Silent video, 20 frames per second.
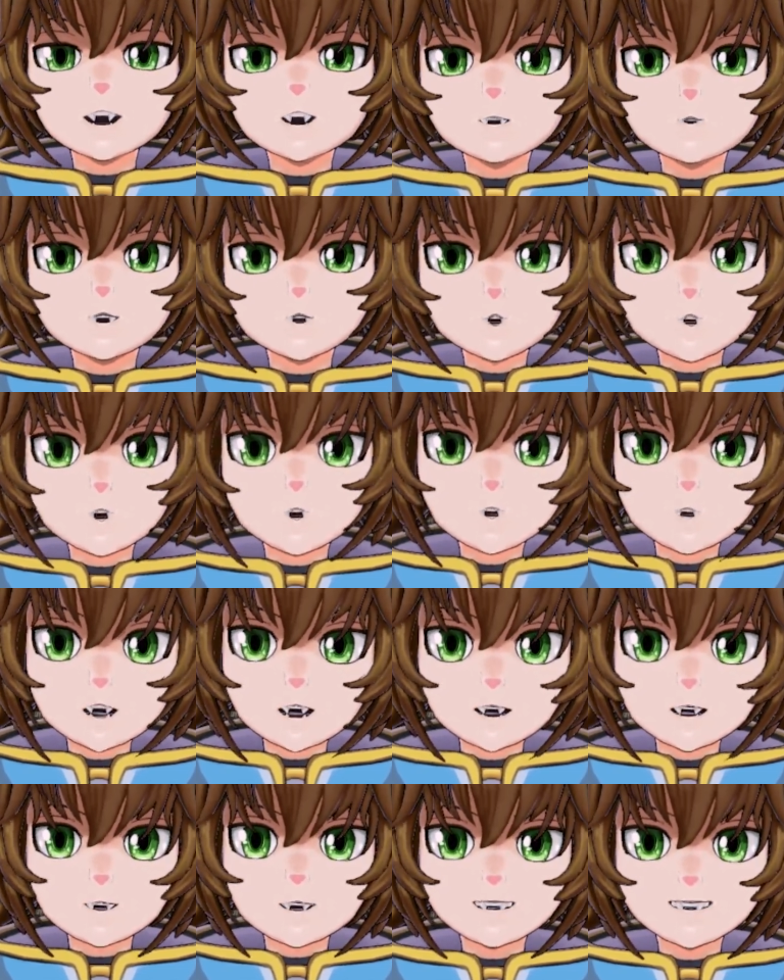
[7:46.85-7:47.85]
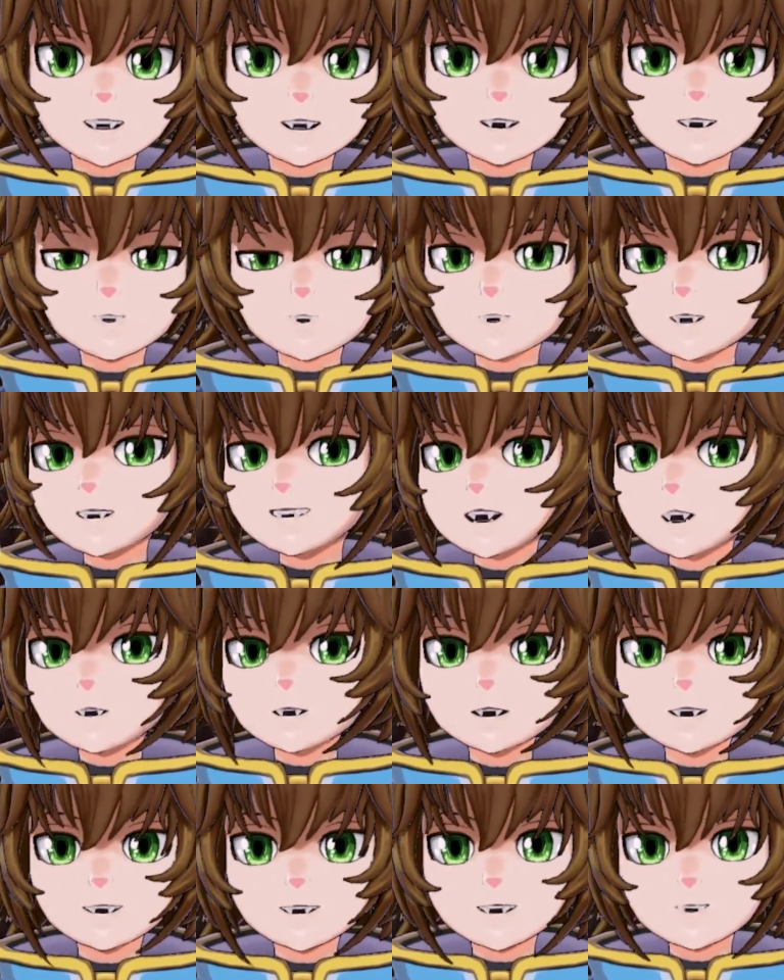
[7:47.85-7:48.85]
wrong, tell
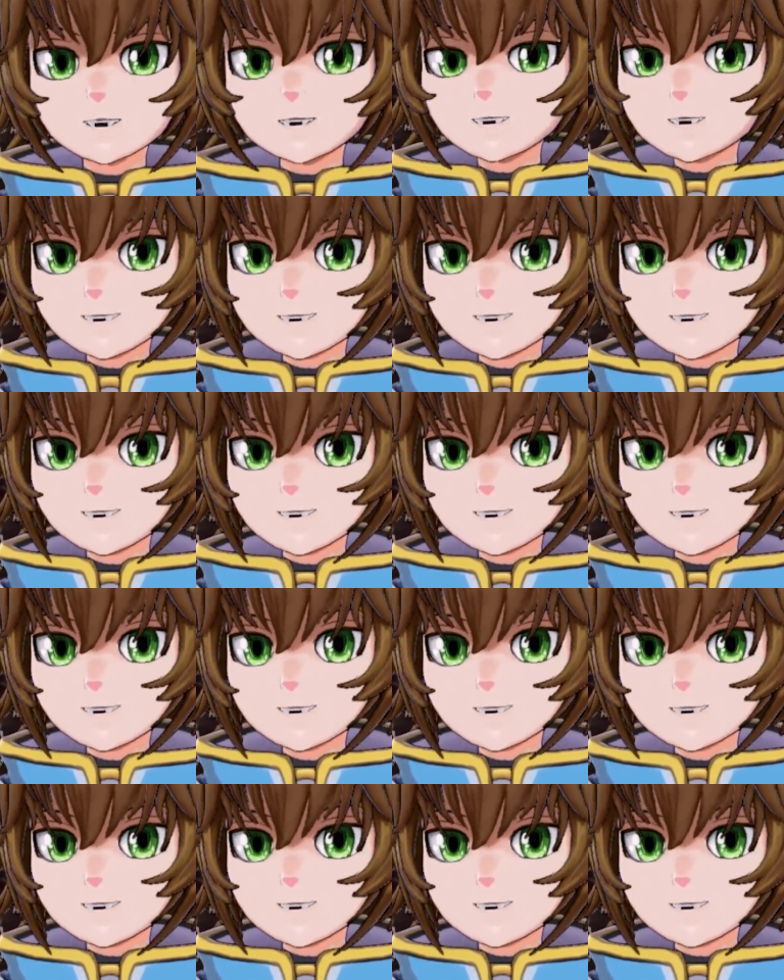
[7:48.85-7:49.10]
me.